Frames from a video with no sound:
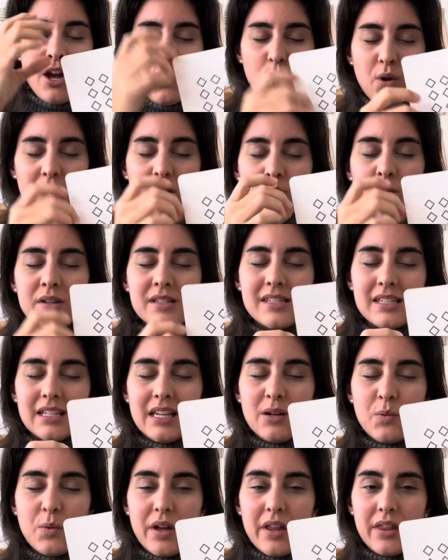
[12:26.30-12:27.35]
What I was
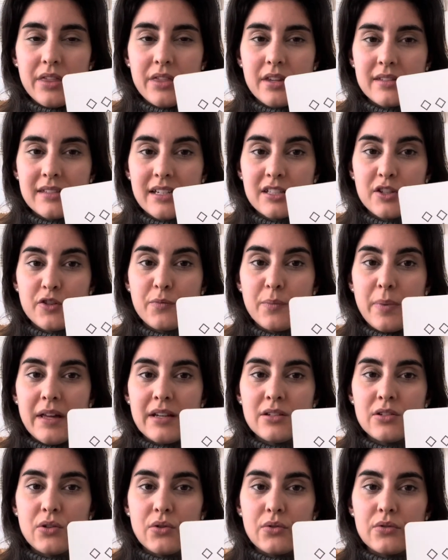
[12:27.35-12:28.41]
seeing with the Six of
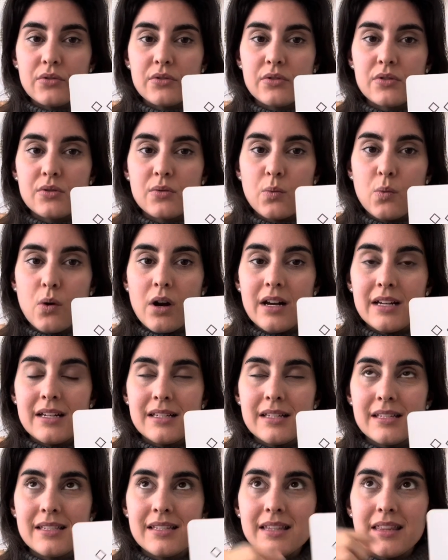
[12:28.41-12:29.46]
Pentacles
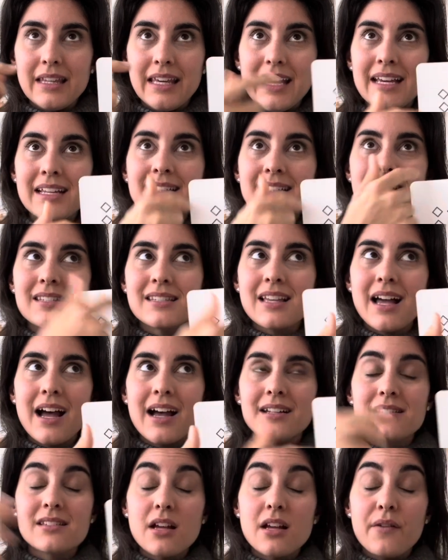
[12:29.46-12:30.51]
was the
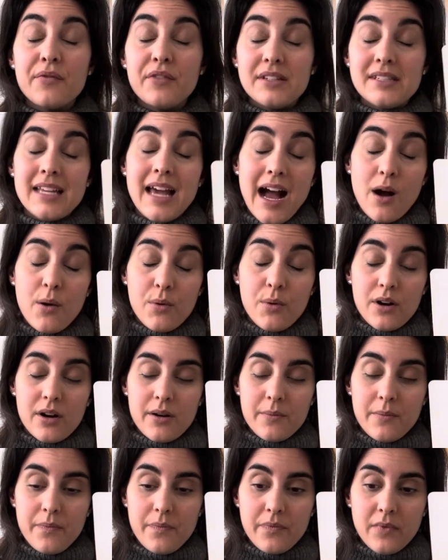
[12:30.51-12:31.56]
insides of the tower,
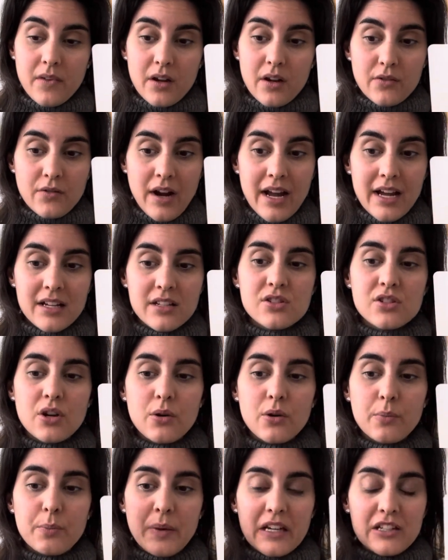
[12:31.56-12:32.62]
right?
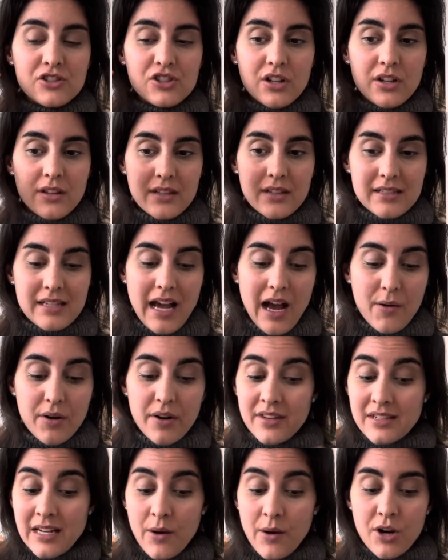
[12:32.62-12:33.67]
So picture the tower.
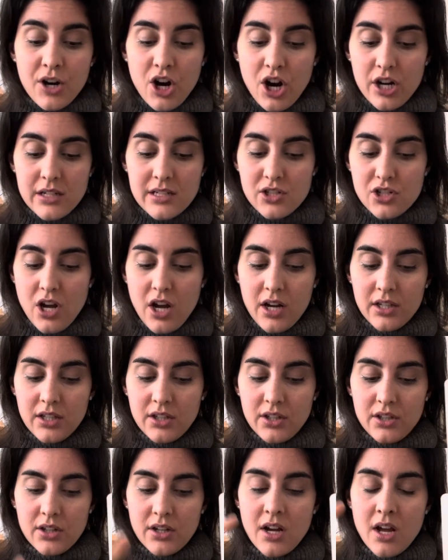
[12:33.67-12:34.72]
The tower card is not
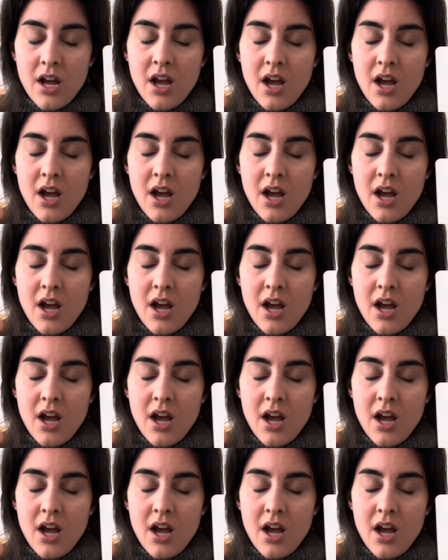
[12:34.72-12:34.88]
here.